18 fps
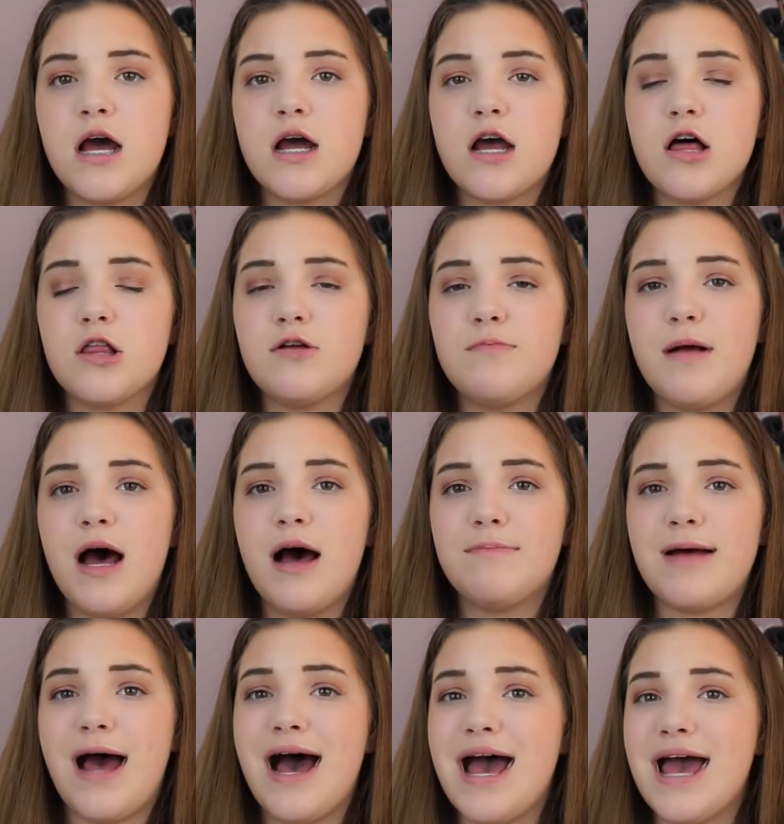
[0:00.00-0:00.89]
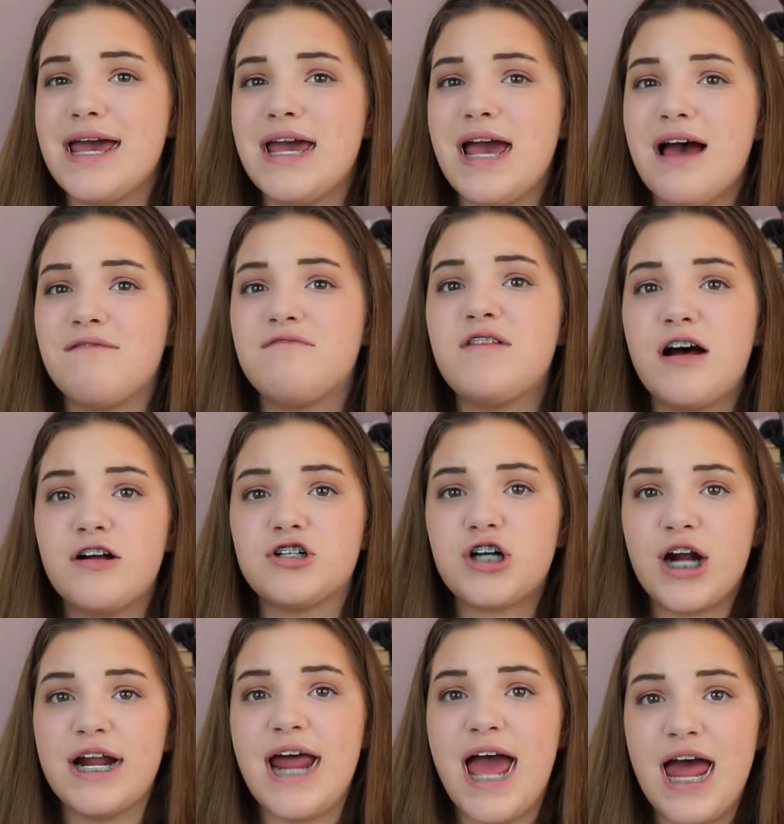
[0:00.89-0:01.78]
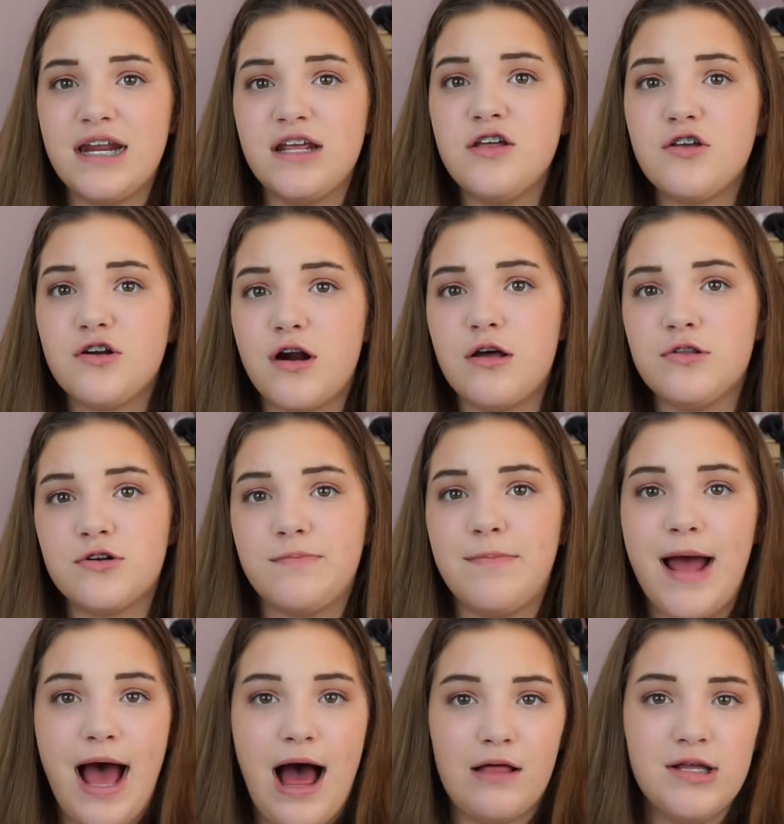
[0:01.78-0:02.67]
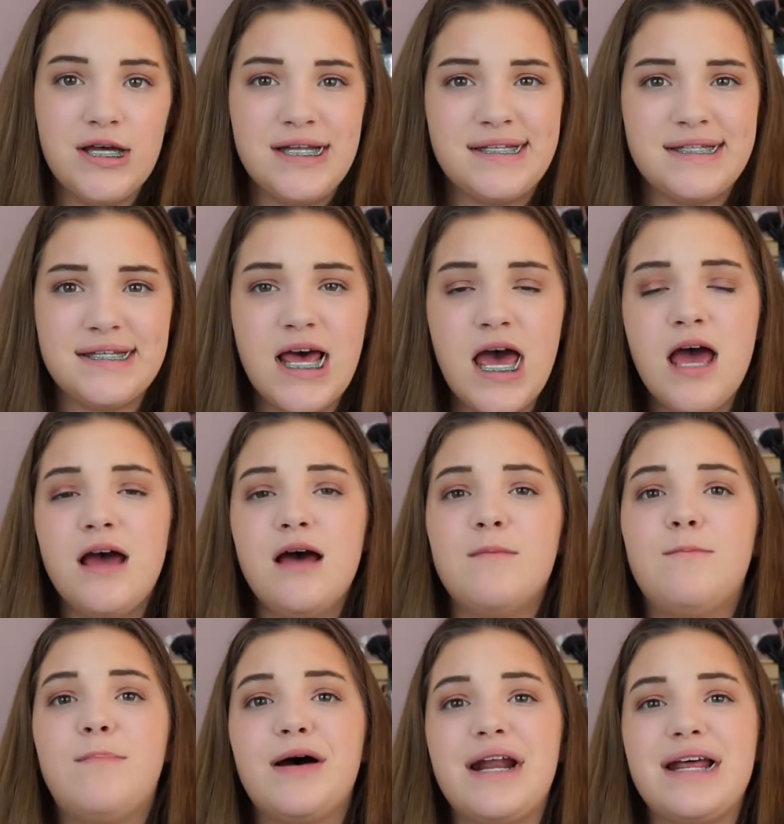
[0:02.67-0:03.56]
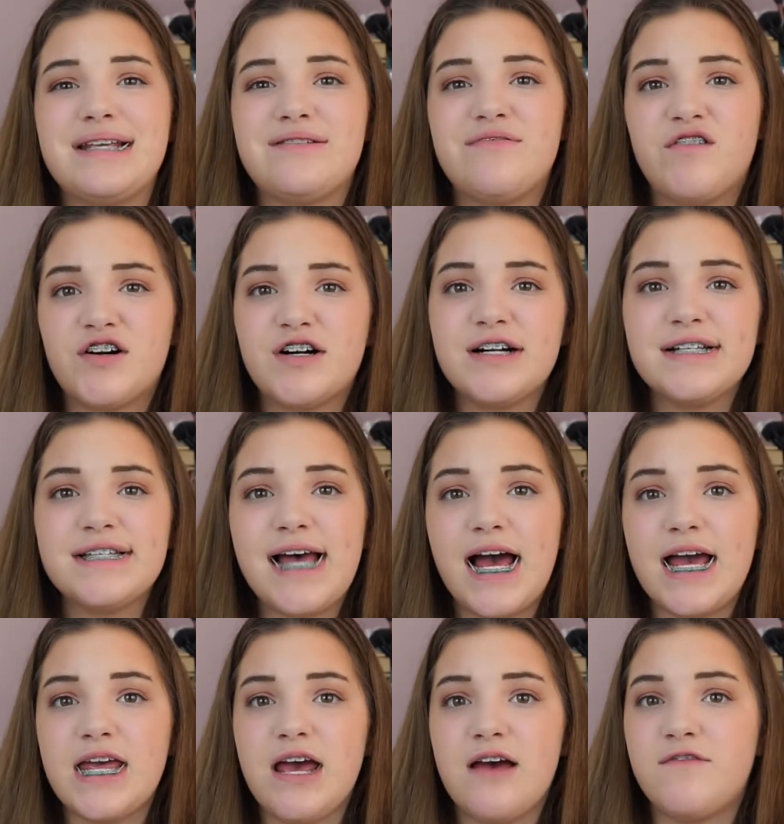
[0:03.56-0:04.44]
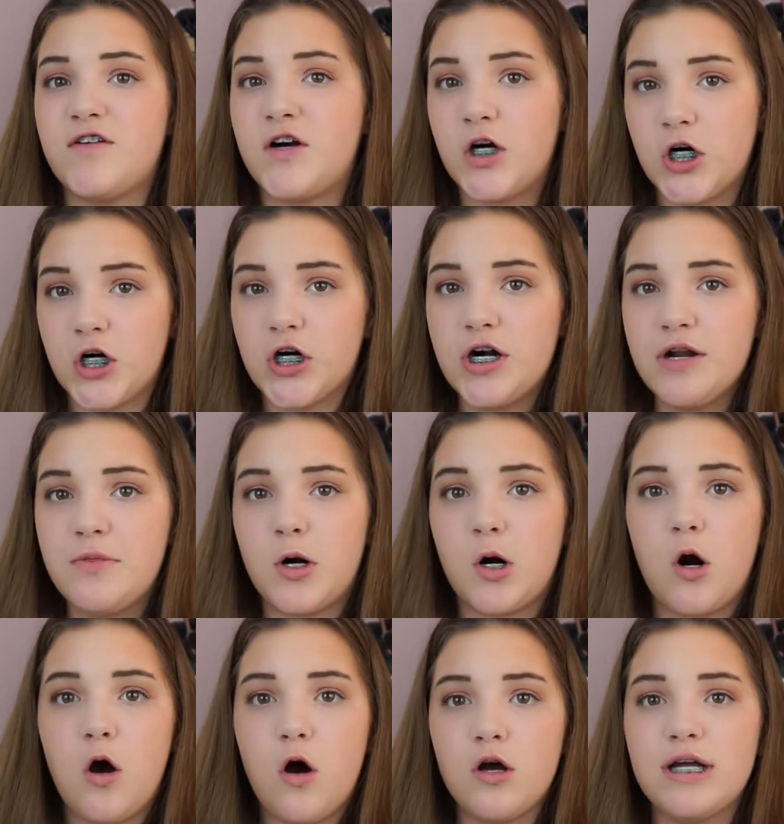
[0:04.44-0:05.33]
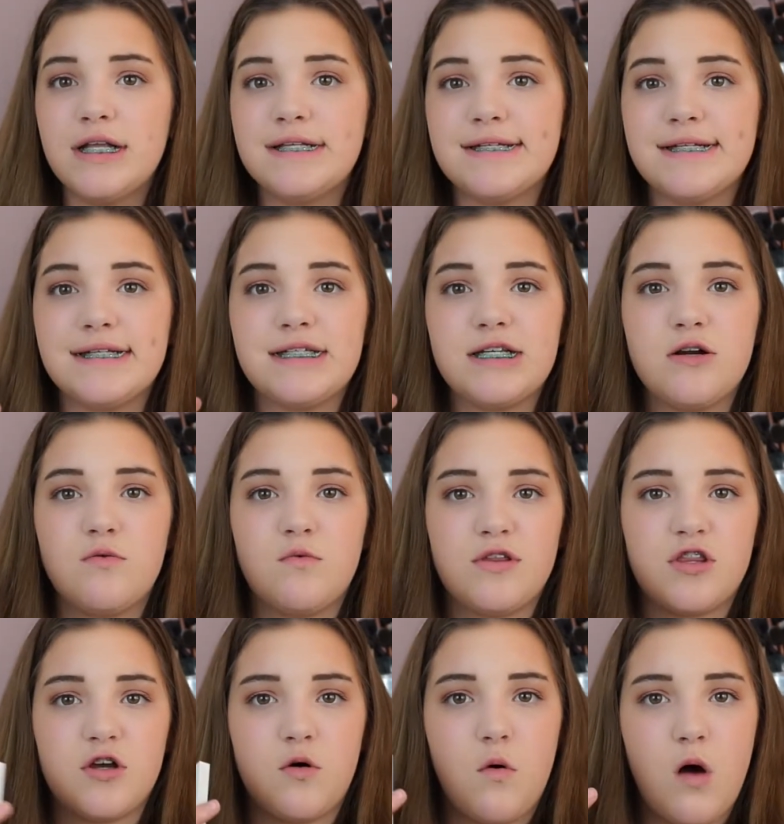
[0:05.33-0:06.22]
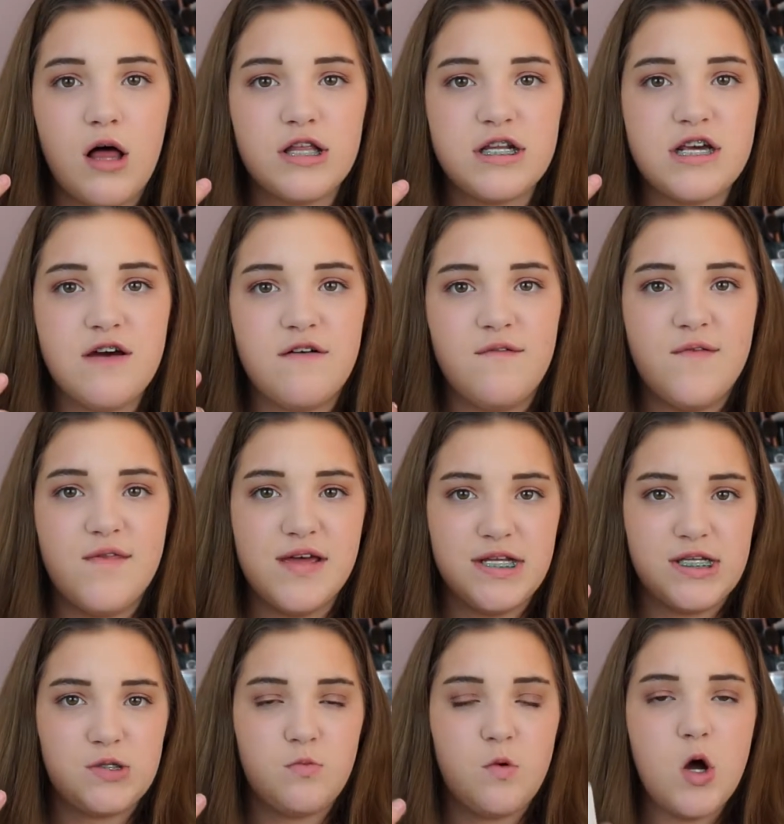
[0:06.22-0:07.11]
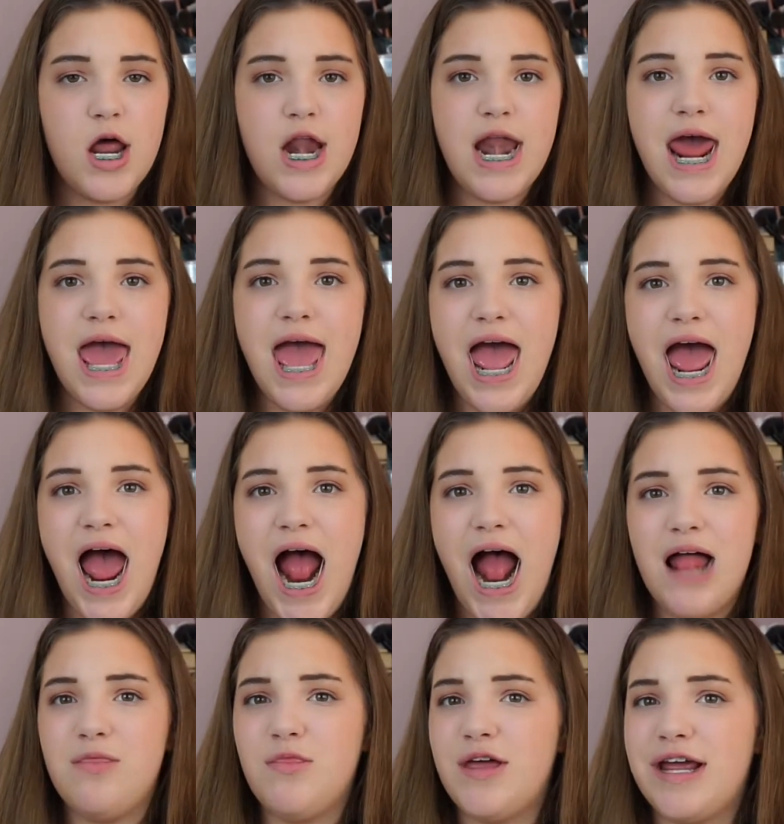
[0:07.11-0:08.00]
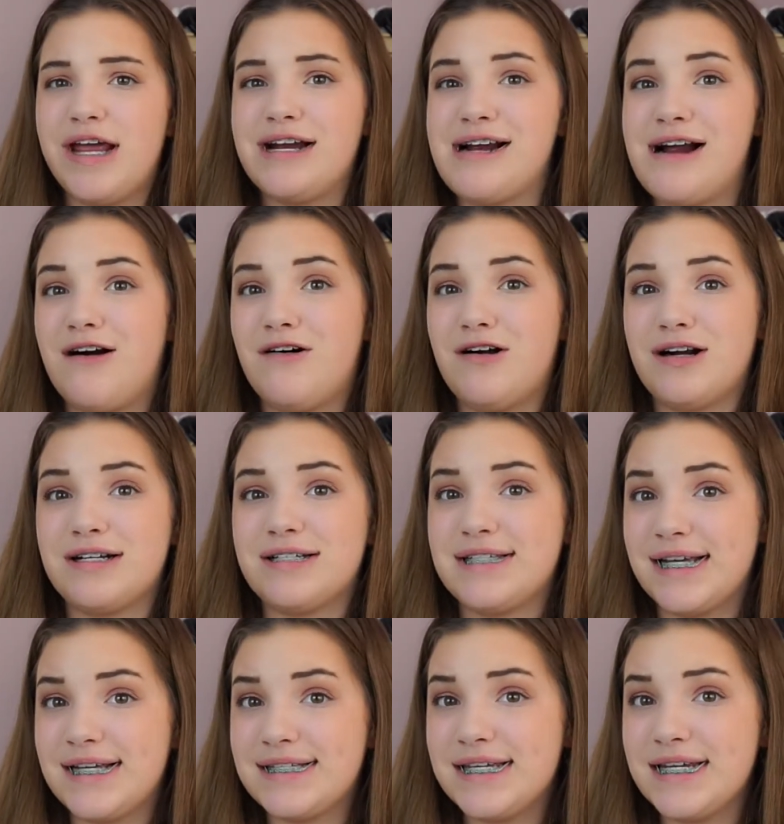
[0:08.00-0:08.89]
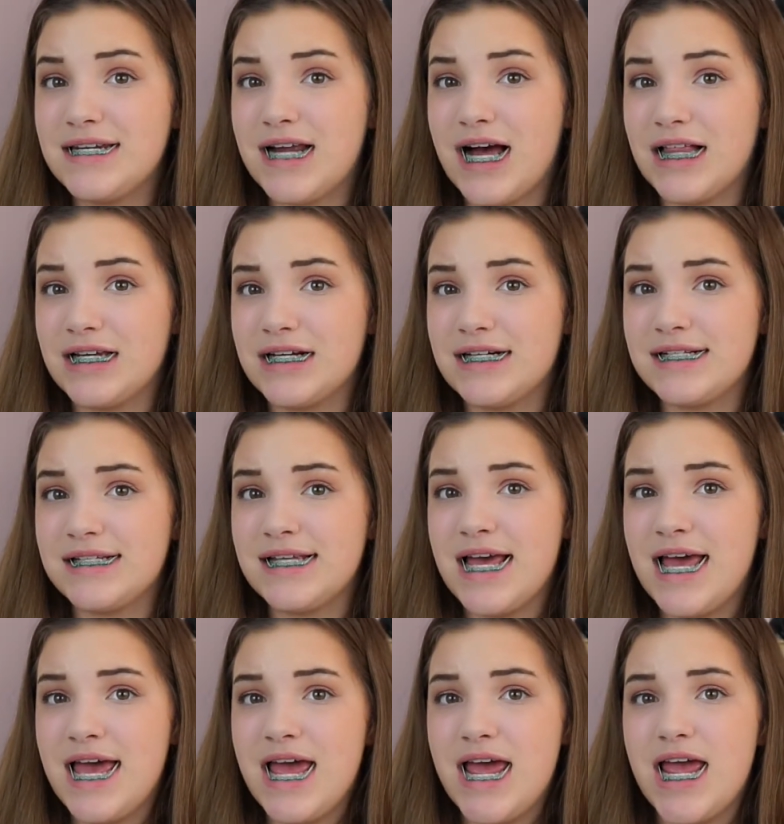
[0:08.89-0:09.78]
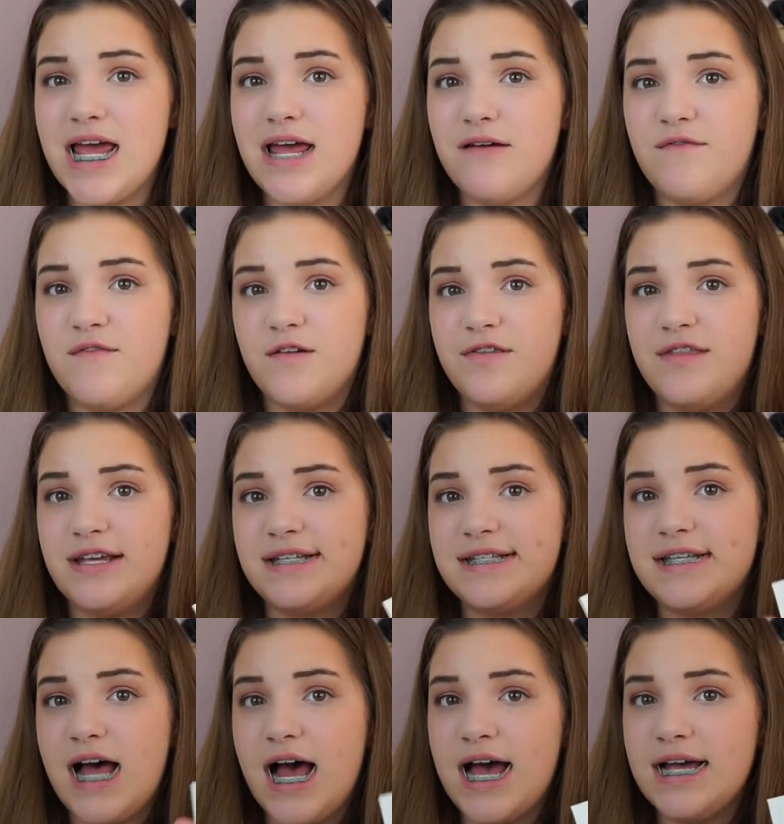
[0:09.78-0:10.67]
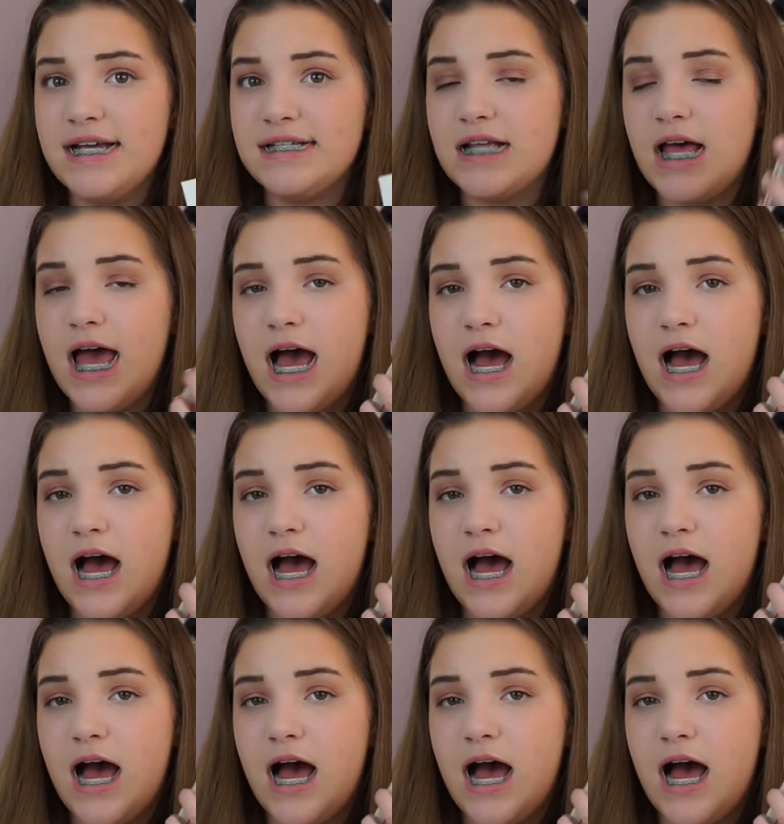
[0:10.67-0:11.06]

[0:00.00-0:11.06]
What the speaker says: ColourPop, I have not tried any of their other palettes, but as far as I have heard, they're all consistent with the quality of this one, and they are $16 for this size,